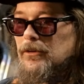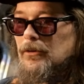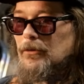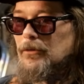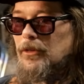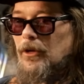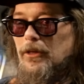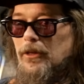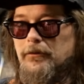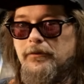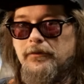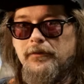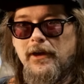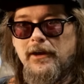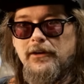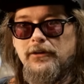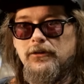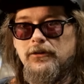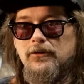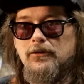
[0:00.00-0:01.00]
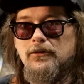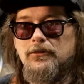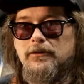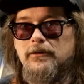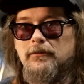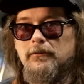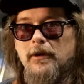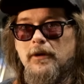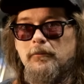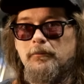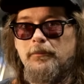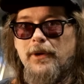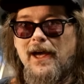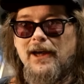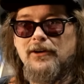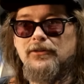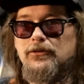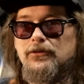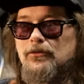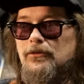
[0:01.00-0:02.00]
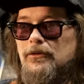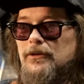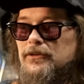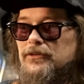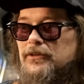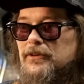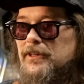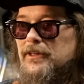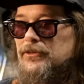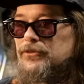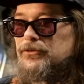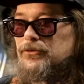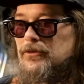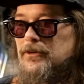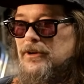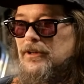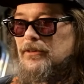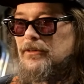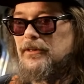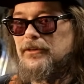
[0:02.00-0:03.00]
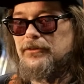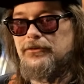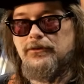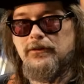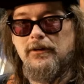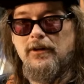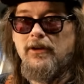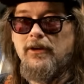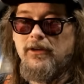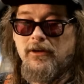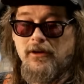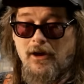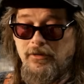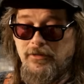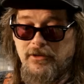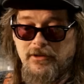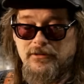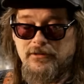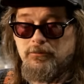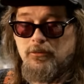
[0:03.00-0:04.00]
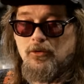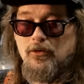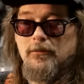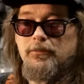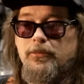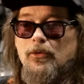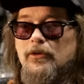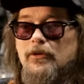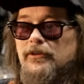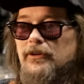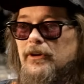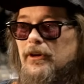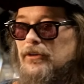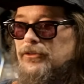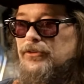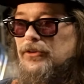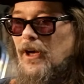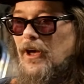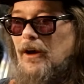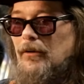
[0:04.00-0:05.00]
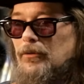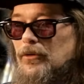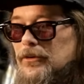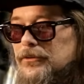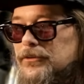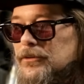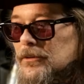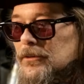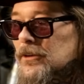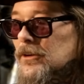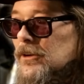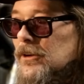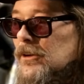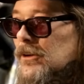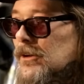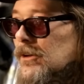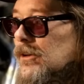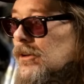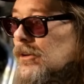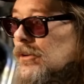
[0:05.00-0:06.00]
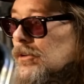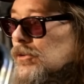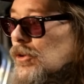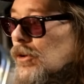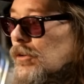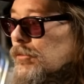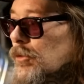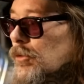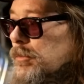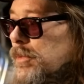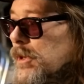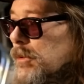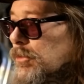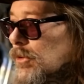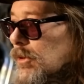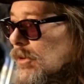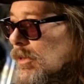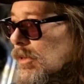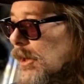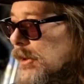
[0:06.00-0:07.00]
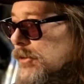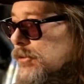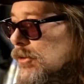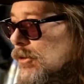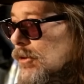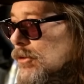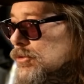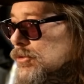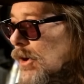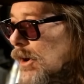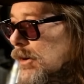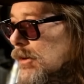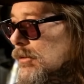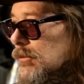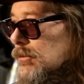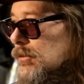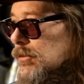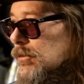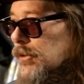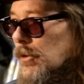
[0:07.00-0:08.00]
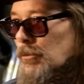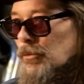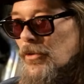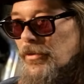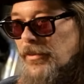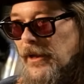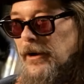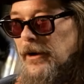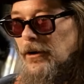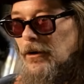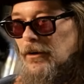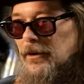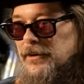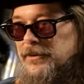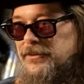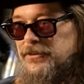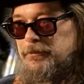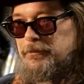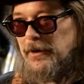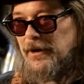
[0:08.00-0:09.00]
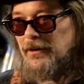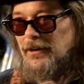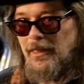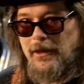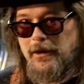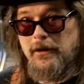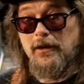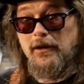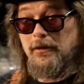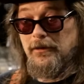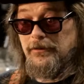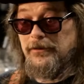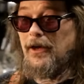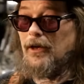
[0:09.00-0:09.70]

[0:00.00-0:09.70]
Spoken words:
With all the fake news and backstories and history. And I think it's more important to ever to, for people to, like, try to, that were there and experience, like,